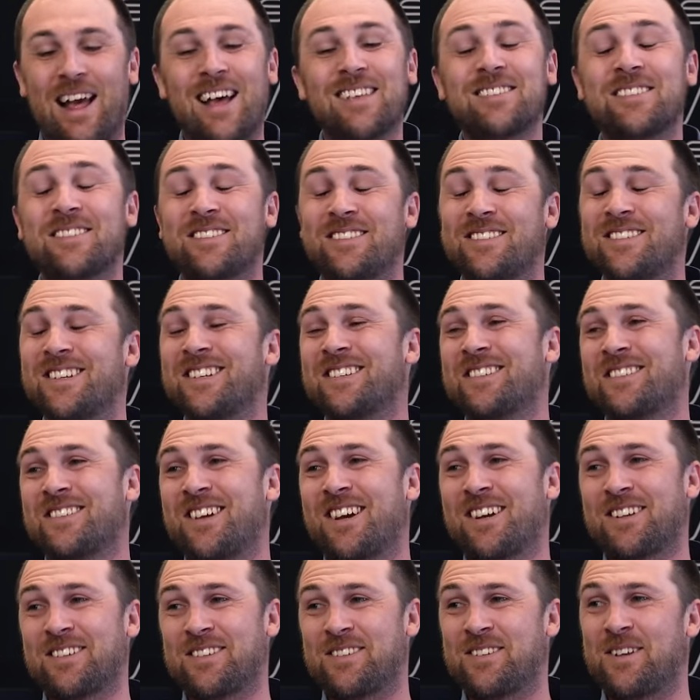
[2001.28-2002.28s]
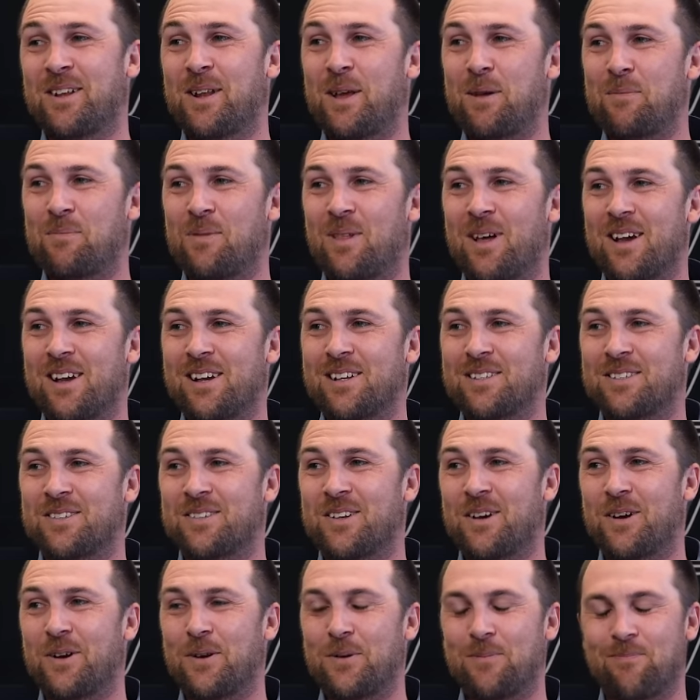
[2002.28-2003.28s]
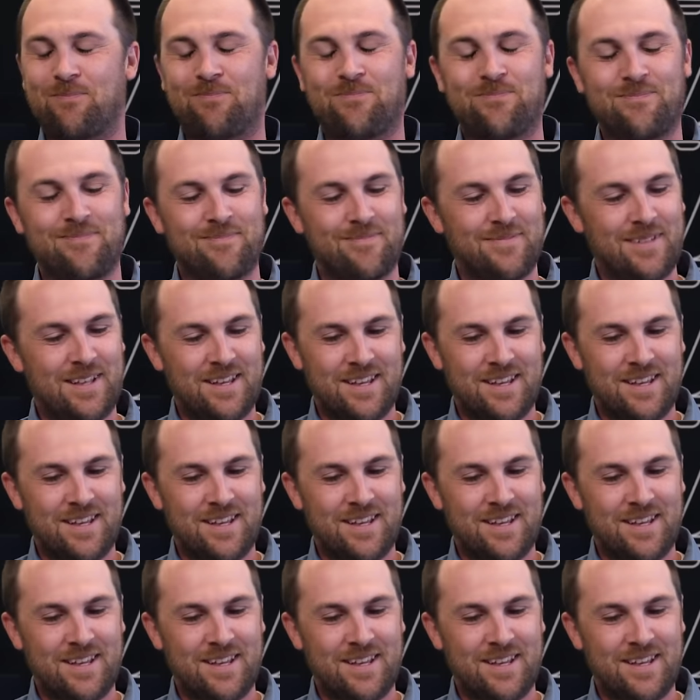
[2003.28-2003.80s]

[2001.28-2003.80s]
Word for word: it has a six-stacker C D player. So there you go.